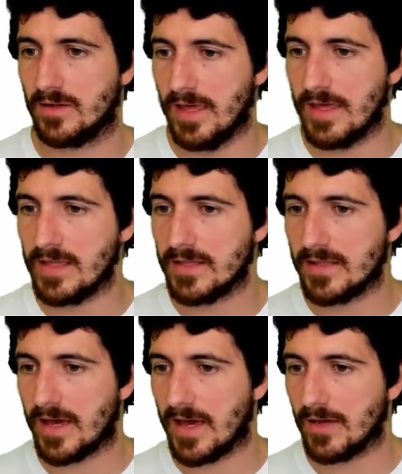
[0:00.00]

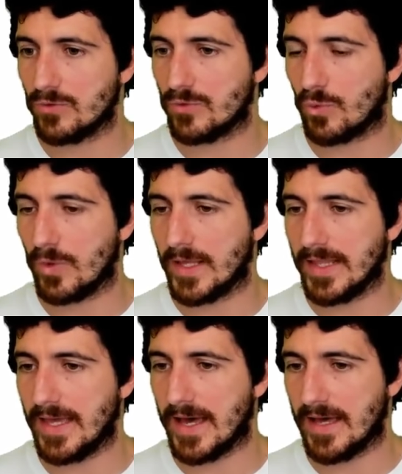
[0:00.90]
And I could
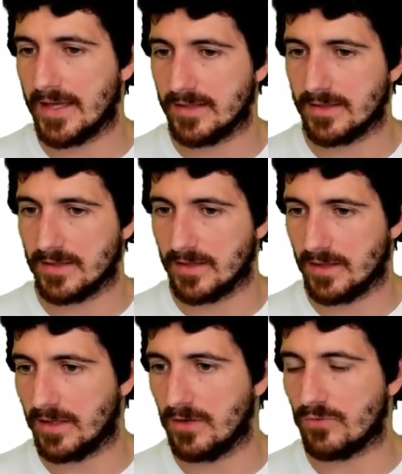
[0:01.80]
quickly add
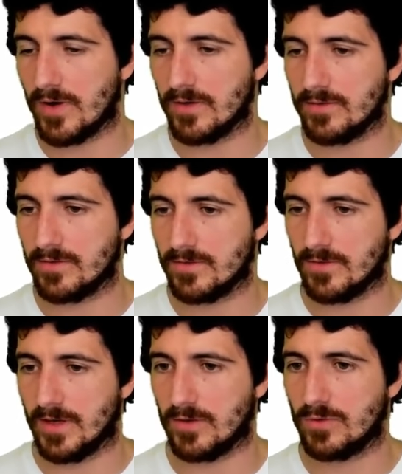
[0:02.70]
a new route.
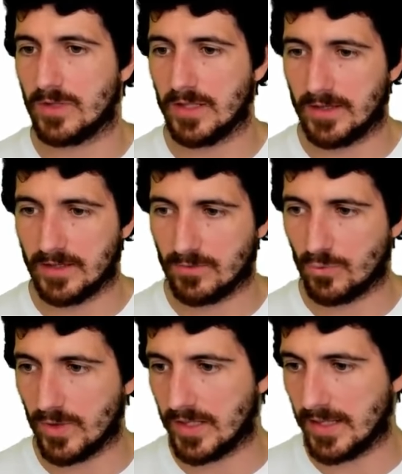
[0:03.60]
So I could click
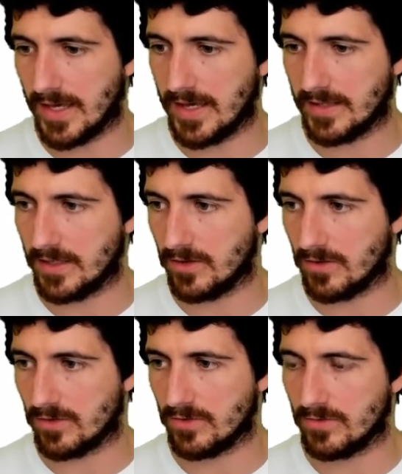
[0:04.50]
quickly add
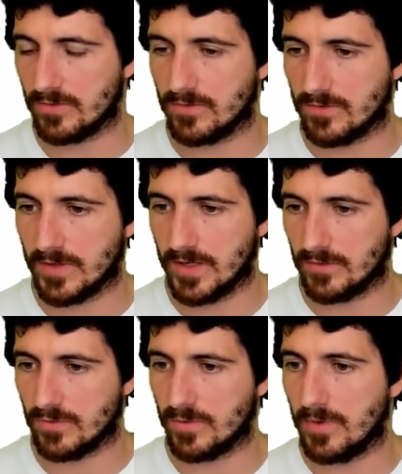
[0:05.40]
here
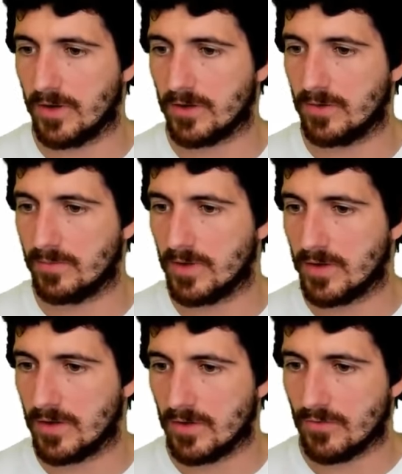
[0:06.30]
down to the bottom,
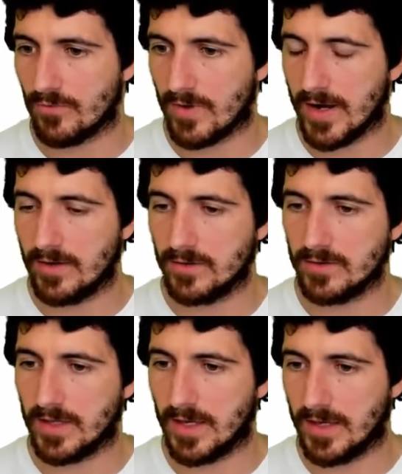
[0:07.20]

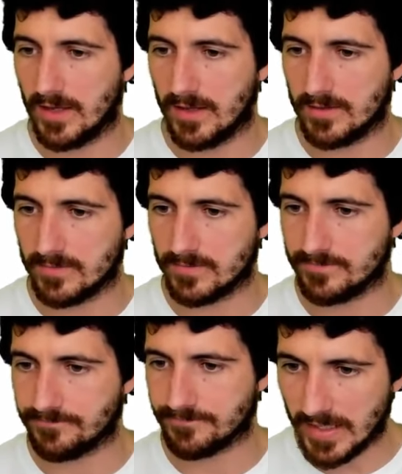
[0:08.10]
route get
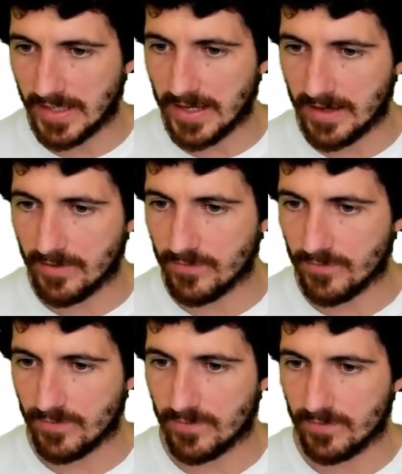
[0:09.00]
live
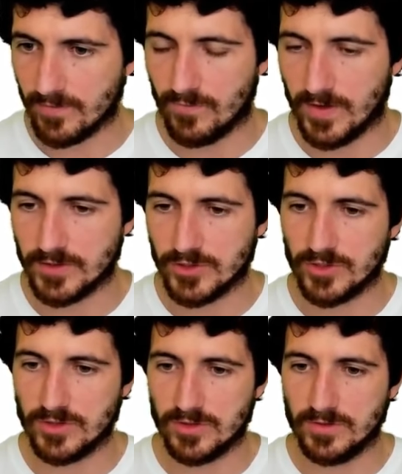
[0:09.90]

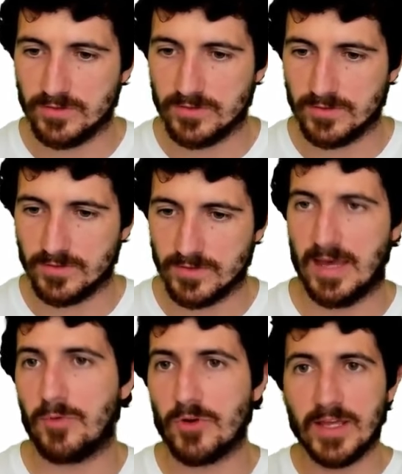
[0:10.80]
function.
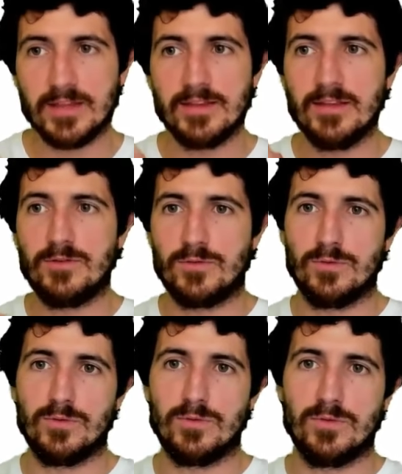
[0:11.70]
I'm connected
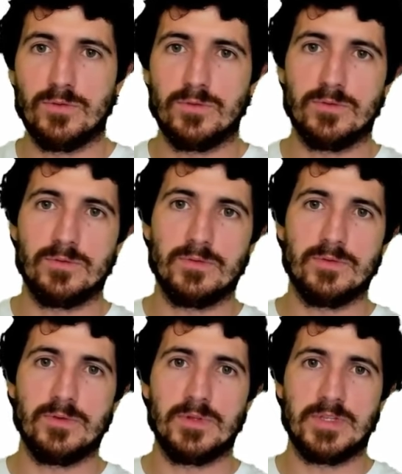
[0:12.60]
to
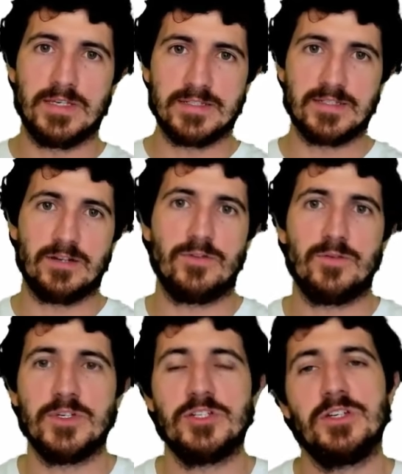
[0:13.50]
this server
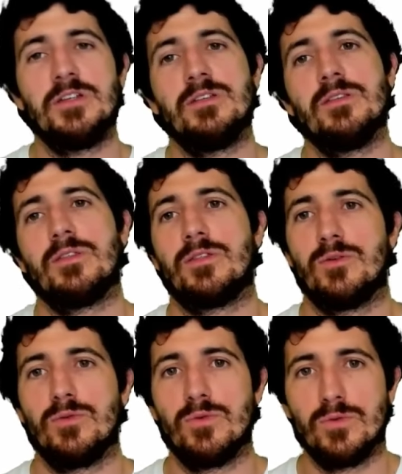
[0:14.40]
machine
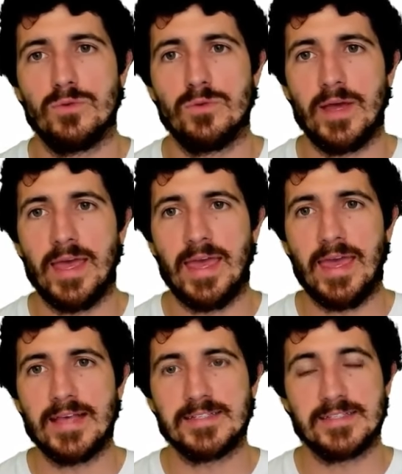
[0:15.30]
through
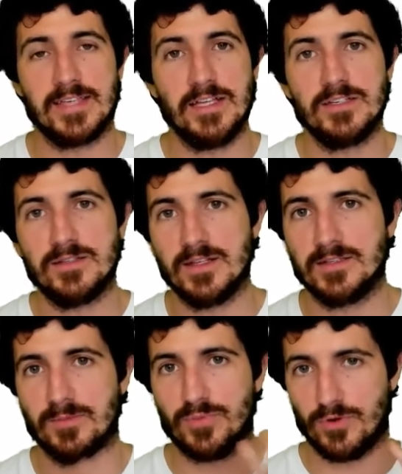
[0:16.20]
SSH.
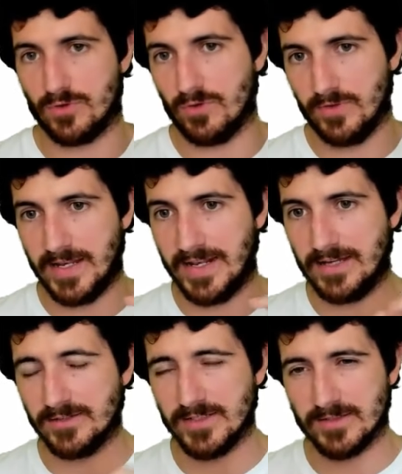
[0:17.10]
That's a protocol that
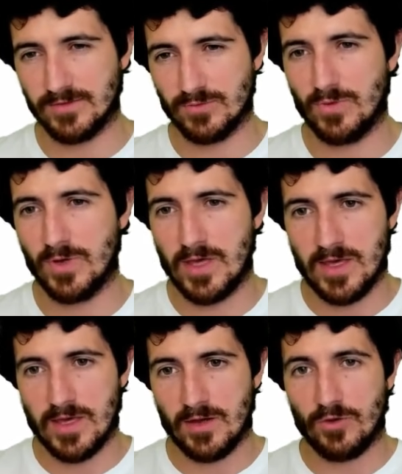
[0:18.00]
allows us to
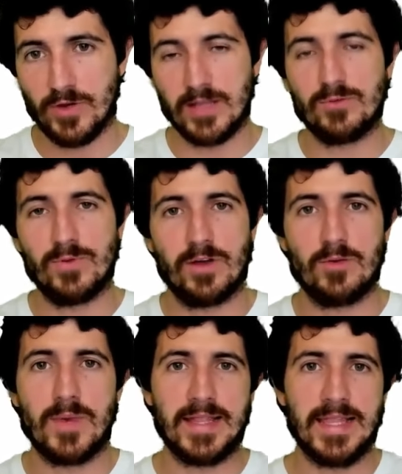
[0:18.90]
connect with the
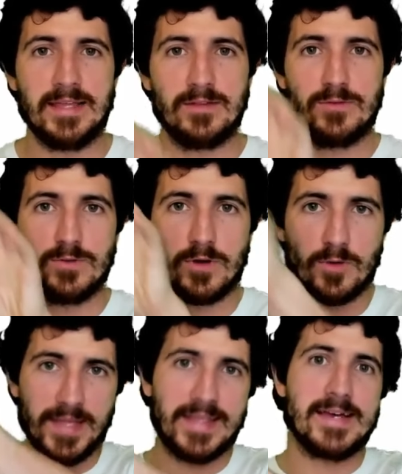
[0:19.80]
command line to the
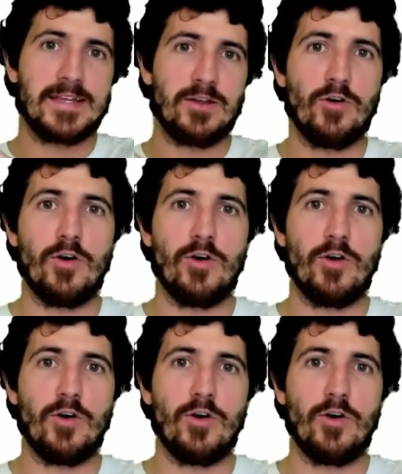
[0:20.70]
command line